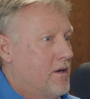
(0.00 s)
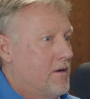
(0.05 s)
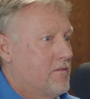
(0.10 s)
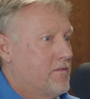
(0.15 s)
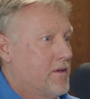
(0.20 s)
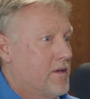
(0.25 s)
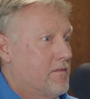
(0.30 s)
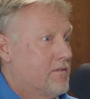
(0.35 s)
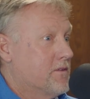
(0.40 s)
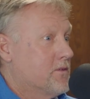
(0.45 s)
of
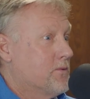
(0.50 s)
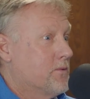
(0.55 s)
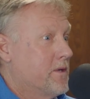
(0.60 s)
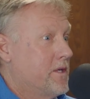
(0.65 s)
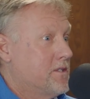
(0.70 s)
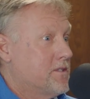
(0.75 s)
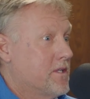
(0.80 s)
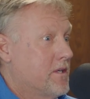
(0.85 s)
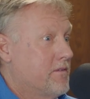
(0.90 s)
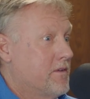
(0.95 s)
golf now for
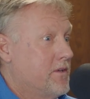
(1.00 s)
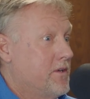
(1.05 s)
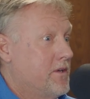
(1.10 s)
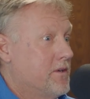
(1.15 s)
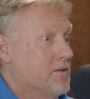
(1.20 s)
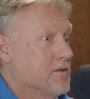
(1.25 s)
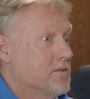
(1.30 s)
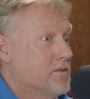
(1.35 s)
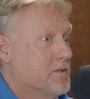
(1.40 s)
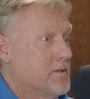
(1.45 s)
27
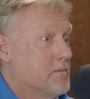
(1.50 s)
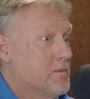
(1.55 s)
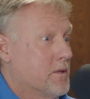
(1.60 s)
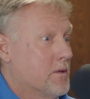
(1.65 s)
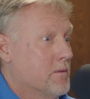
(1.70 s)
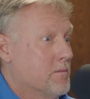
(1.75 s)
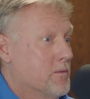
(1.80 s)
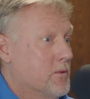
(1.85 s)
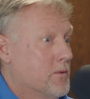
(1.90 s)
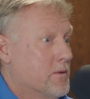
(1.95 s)
years at the
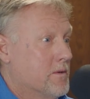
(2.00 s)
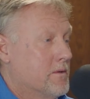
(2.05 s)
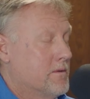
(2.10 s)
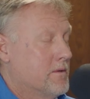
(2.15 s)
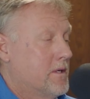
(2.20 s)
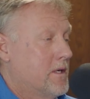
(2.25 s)
Broadmoor.